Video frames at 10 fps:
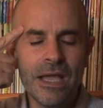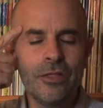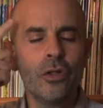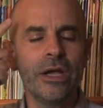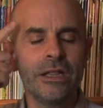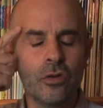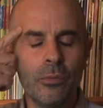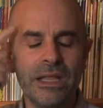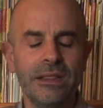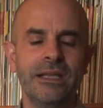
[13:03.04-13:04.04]
and I take the
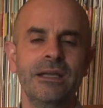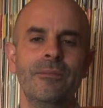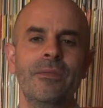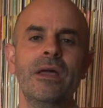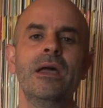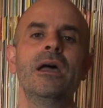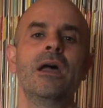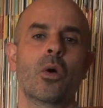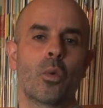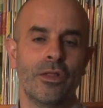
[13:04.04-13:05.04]
shape cards out of
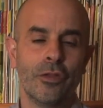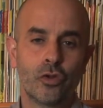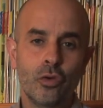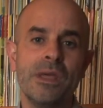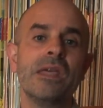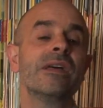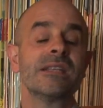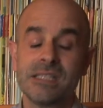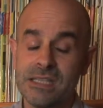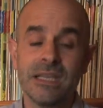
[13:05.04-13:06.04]
your sight.
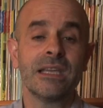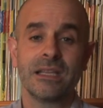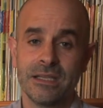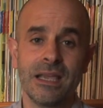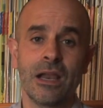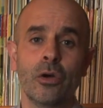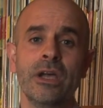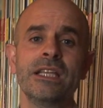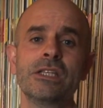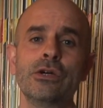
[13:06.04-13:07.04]
Then I
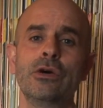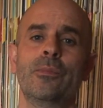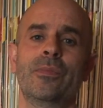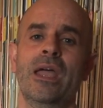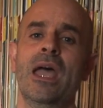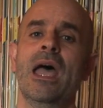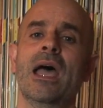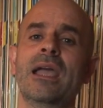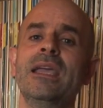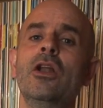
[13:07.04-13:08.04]
ask you,
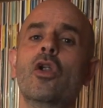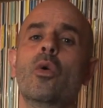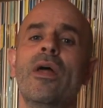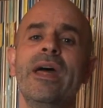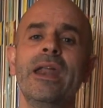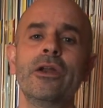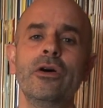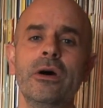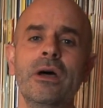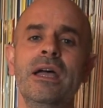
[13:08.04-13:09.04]
what was the
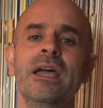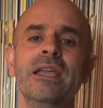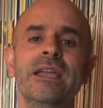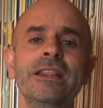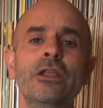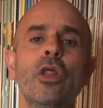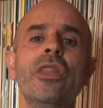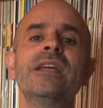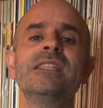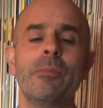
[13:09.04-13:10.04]
first shape?
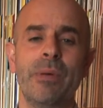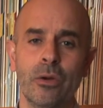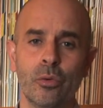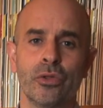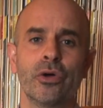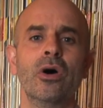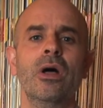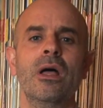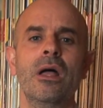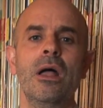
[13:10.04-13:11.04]
Or,
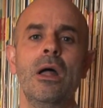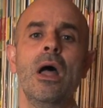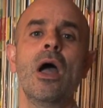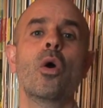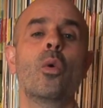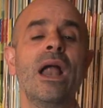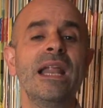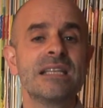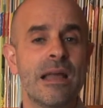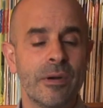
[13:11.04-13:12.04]
what was the
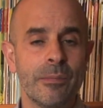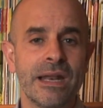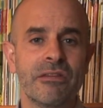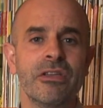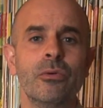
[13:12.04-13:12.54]
second shape?